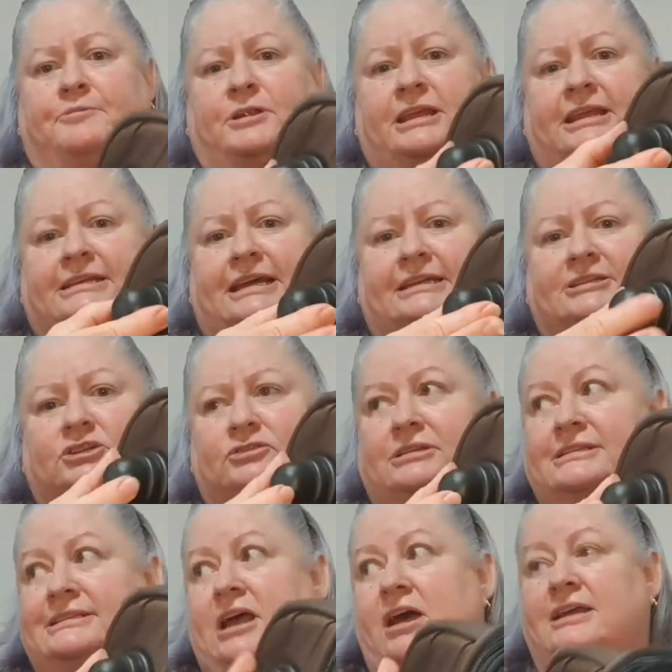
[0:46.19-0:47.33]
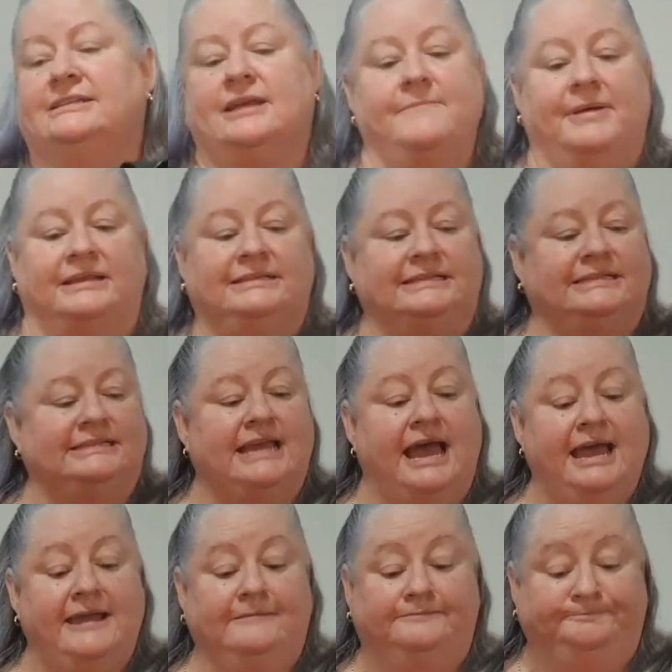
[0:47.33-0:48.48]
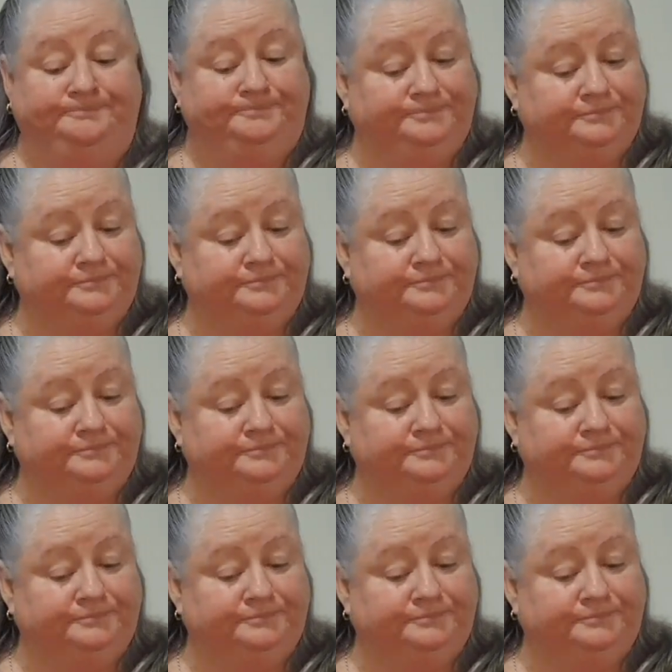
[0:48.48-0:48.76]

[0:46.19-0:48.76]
Pretty industrial size, I must say